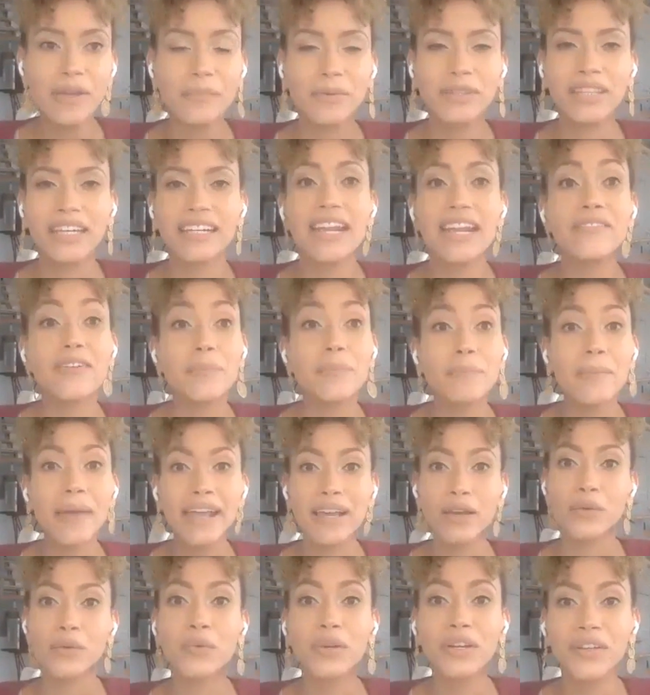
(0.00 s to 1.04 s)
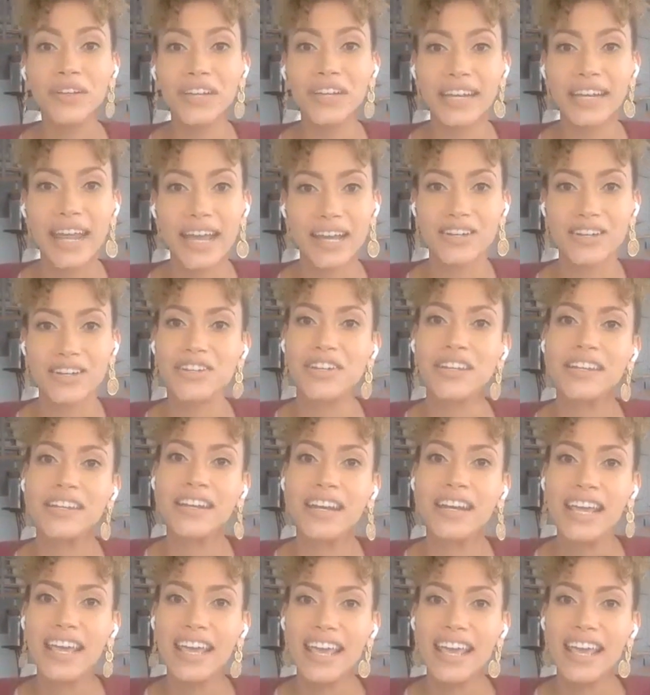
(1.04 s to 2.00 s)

but they never make a real connection.